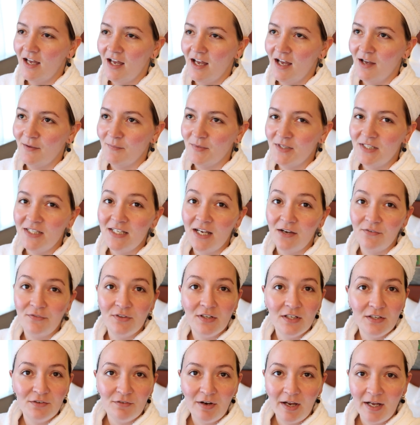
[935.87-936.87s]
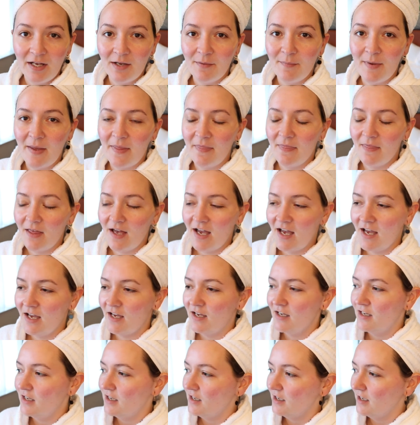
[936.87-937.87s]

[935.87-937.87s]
Definitely recommend that.